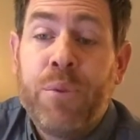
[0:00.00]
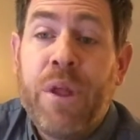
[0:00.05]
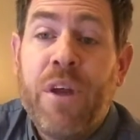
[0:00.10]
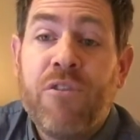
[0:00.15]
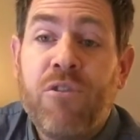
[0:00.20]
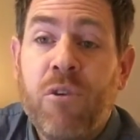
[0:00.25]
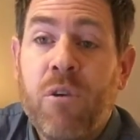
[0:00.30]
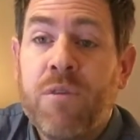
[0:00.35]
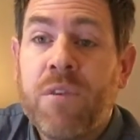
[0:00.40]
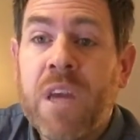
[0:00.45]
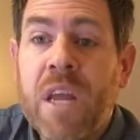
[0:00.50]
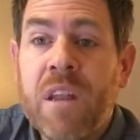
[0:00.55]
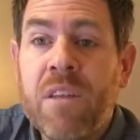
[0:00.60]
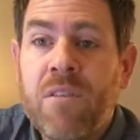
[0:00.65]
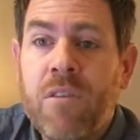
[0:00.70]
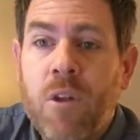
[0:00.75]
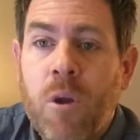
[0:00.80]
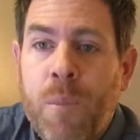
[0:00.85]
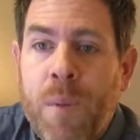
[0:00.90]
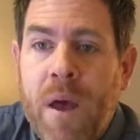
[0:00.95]
pleasure of getting
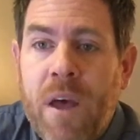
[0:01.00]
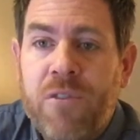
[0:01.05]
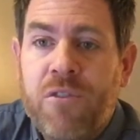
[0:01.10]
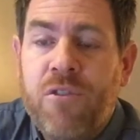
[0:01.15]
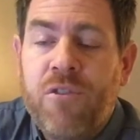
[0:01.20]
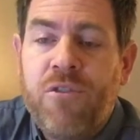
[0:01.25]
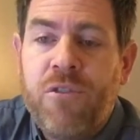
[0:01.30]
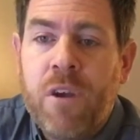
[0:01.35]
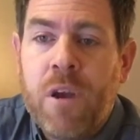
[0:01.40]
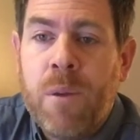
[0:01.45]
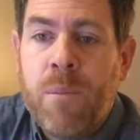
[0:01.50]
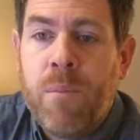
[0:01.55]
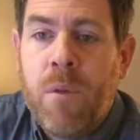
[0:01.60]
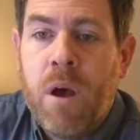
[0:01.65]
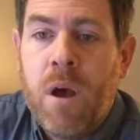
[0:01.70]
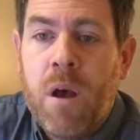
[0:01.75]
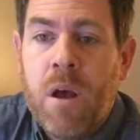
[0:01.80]
to know Pastor Jim